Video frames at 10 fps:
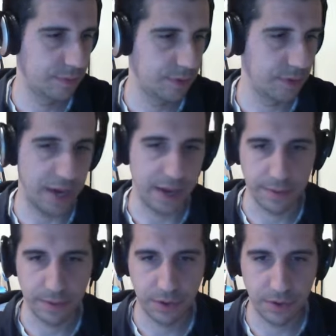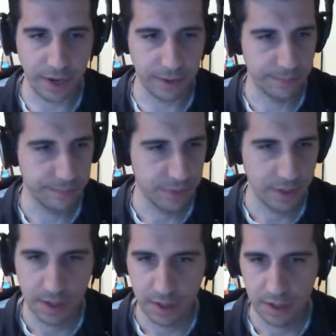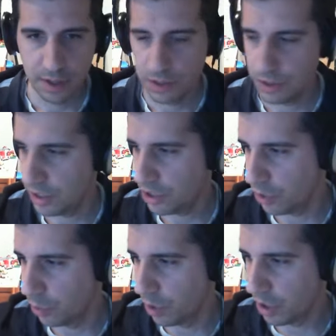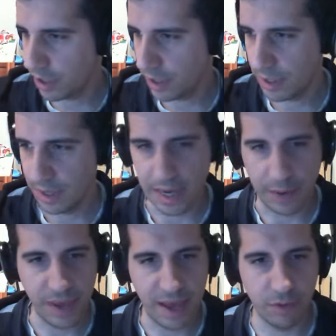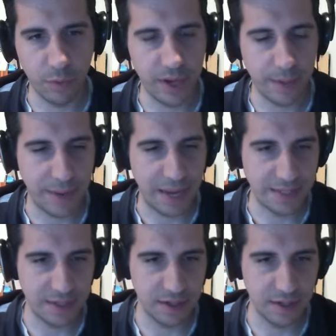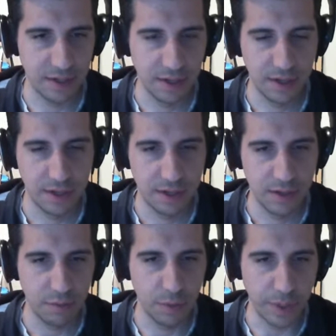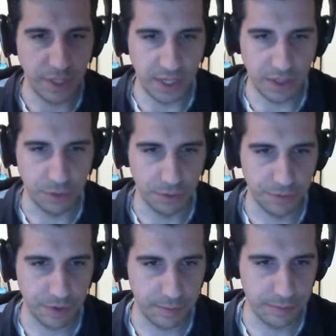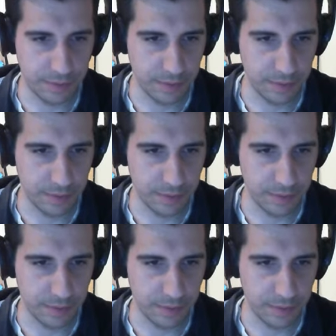Okay, great. So this should work, and now we have a way to pass in what we need to from...